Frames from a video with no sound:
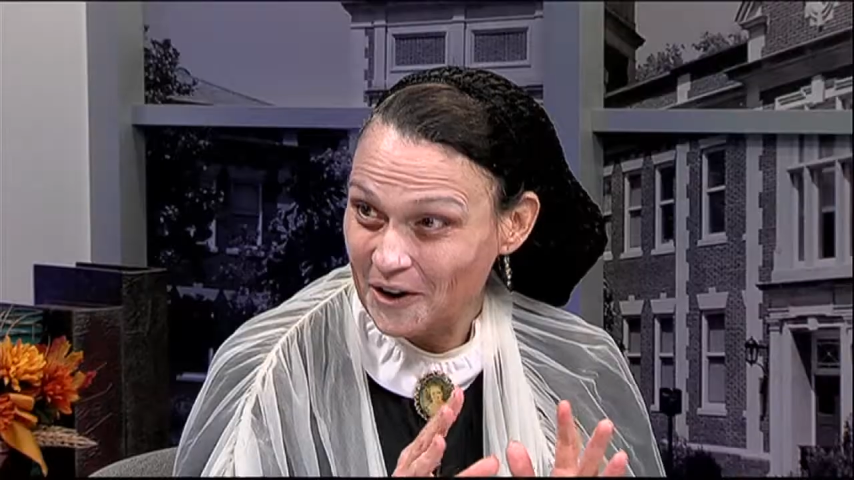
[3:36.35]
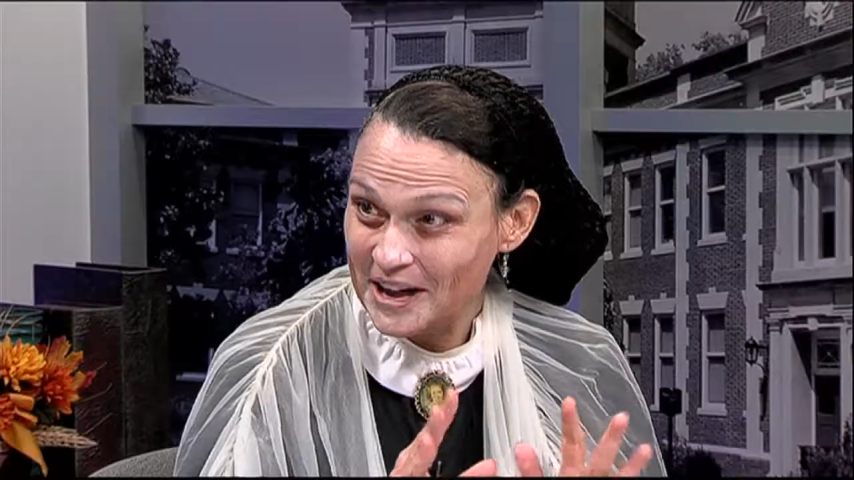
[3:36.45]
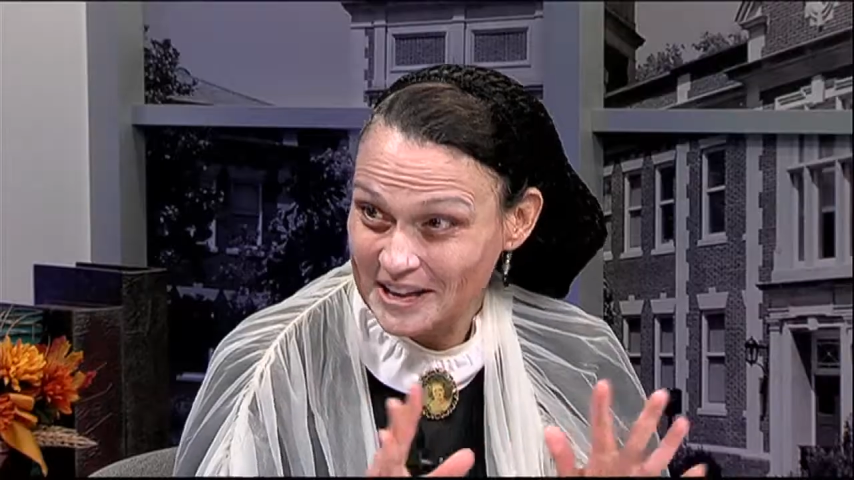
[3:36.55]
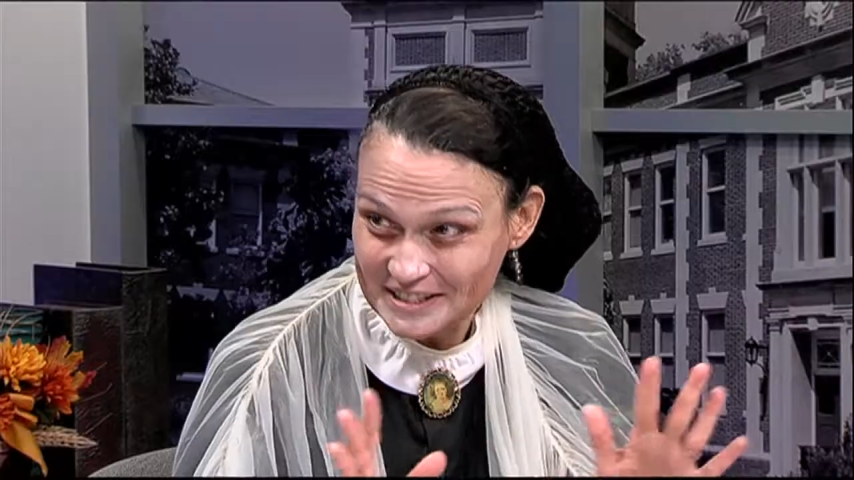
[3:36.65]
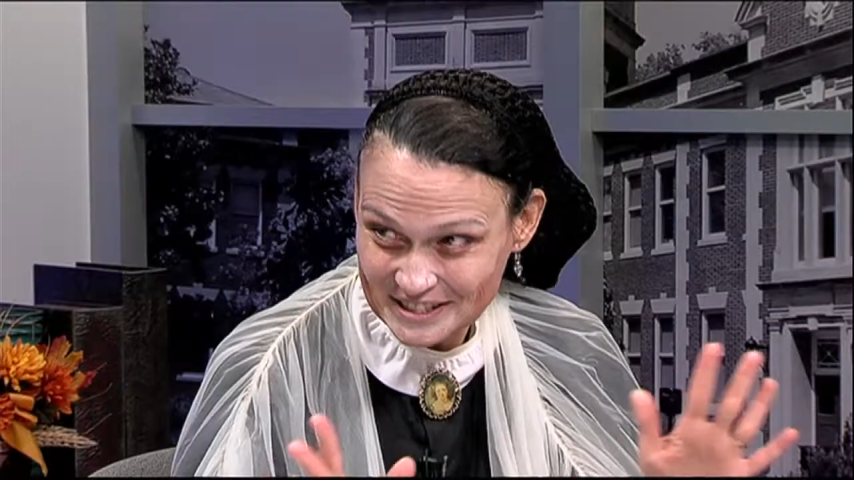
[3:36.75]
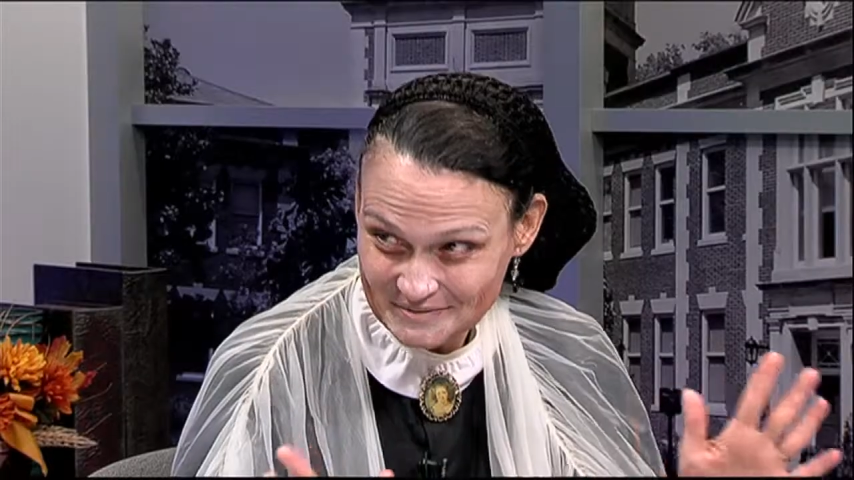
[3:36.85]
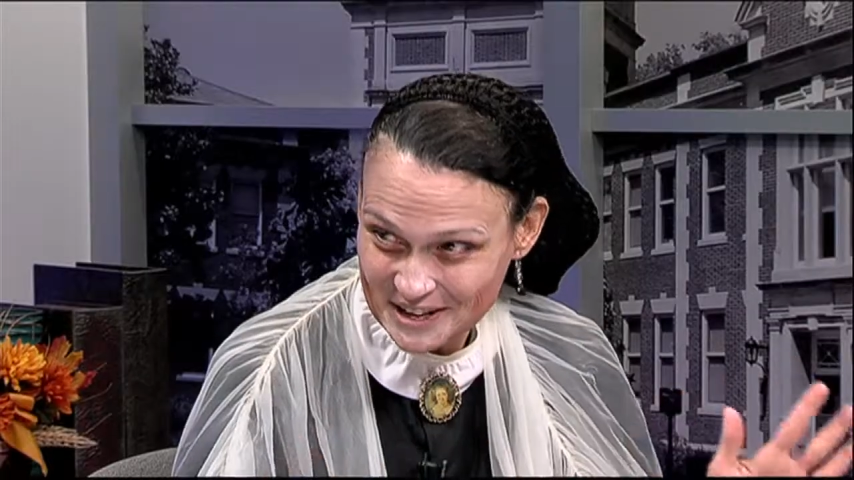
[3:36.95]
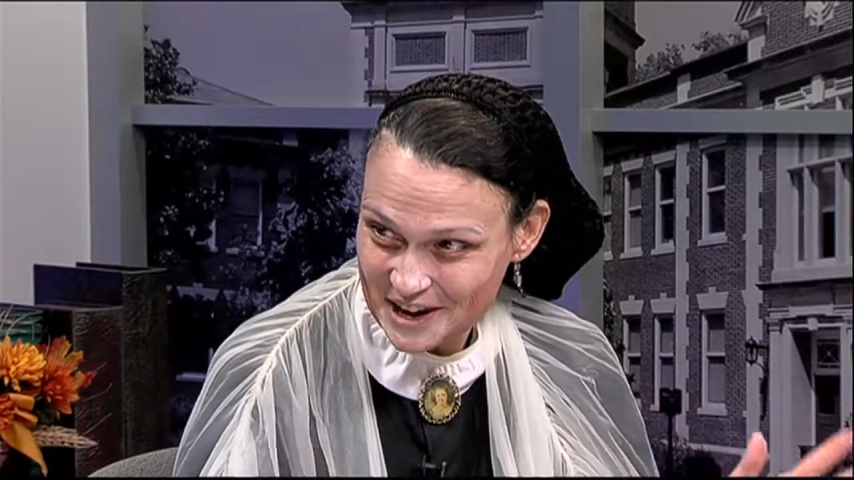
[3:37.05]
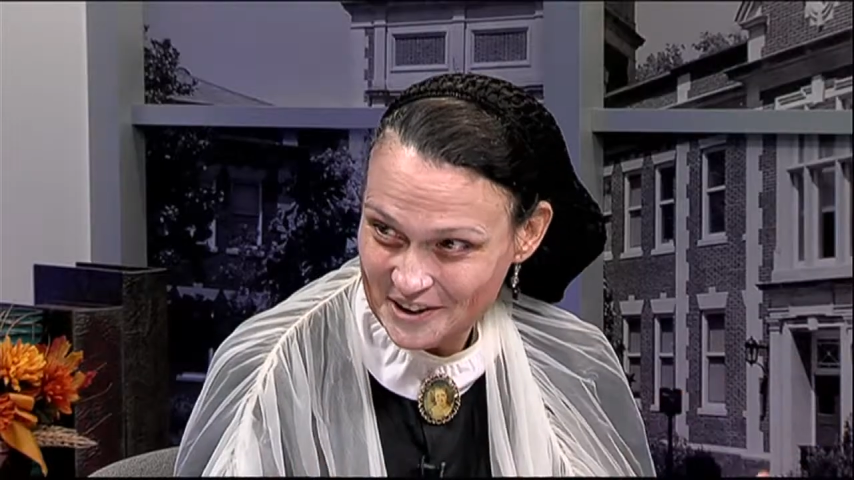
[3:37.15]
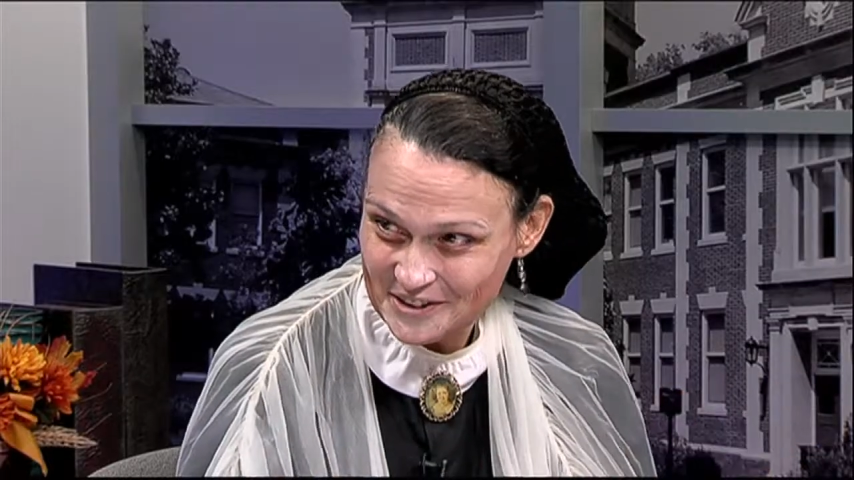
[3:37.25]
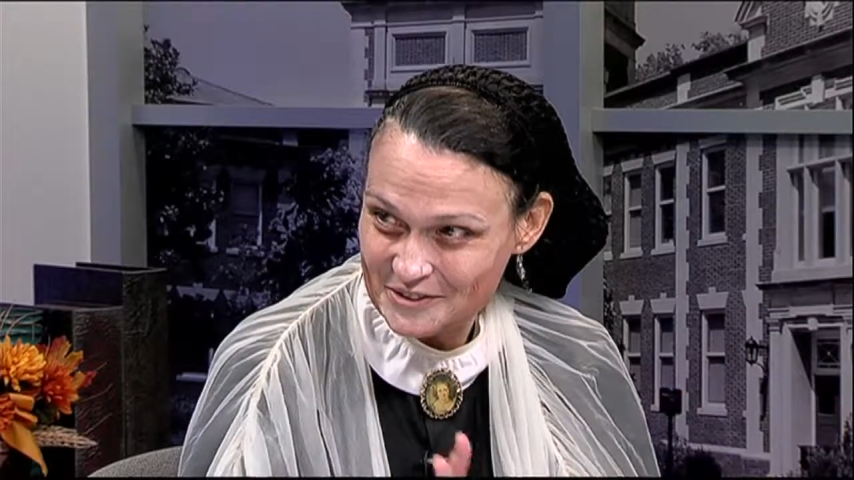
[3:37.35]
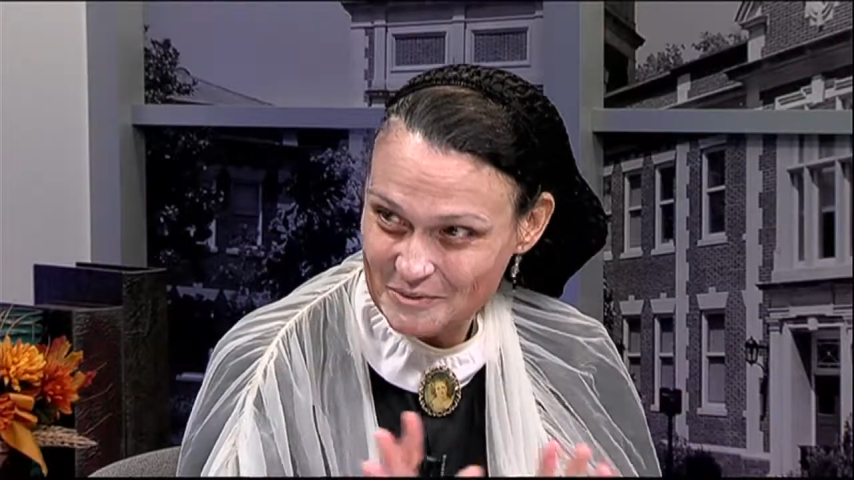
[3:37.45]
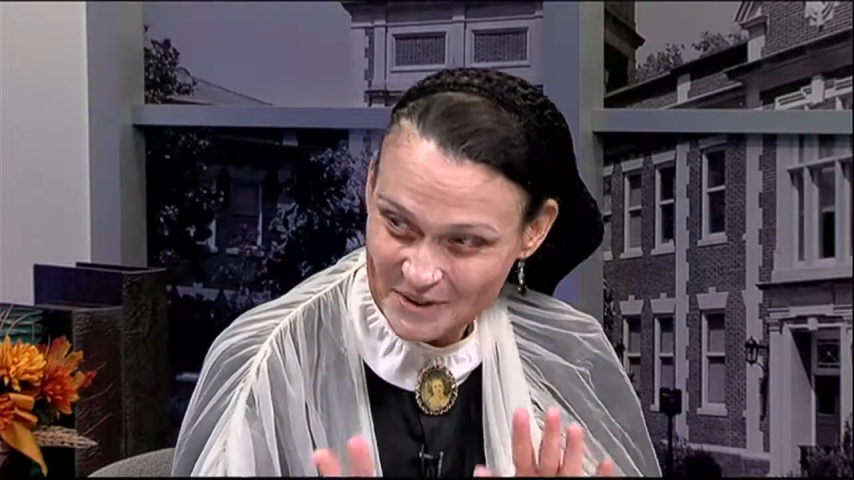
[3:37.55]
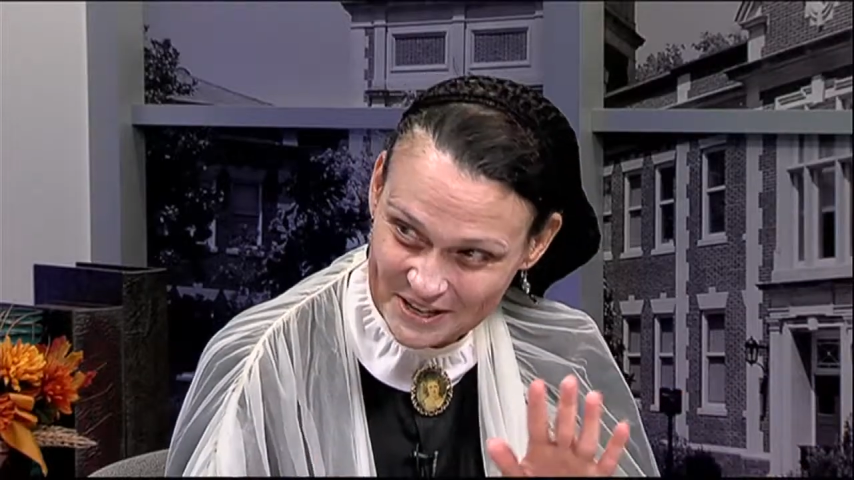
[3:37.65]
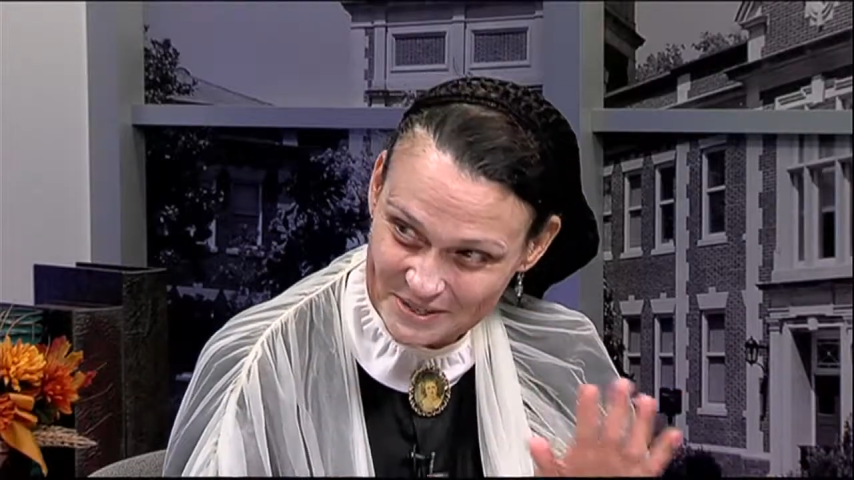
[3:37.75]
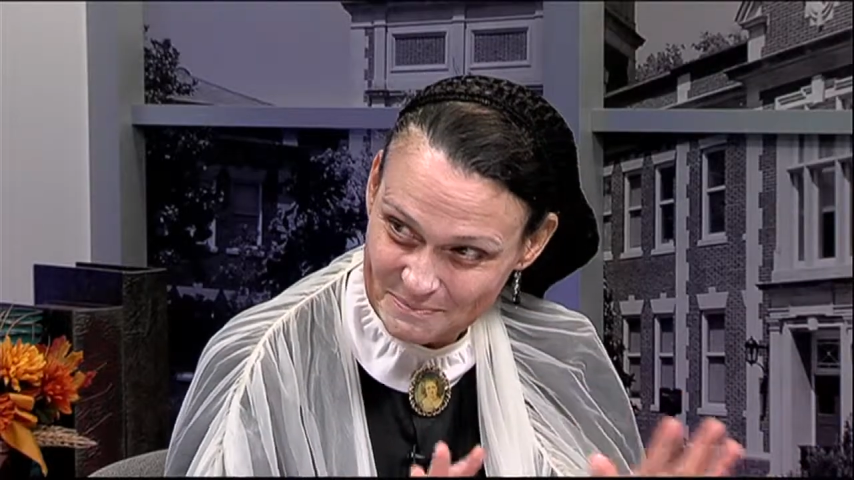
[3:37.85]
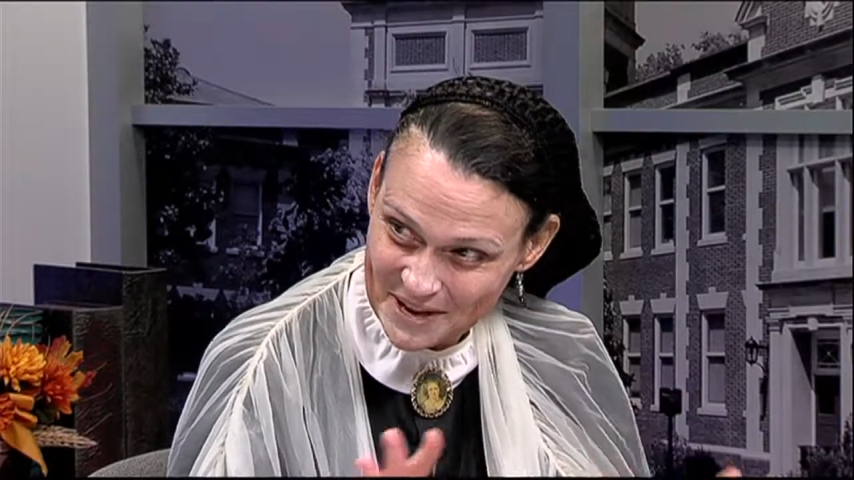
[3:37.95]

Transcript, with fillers: are hints when Harry Truman has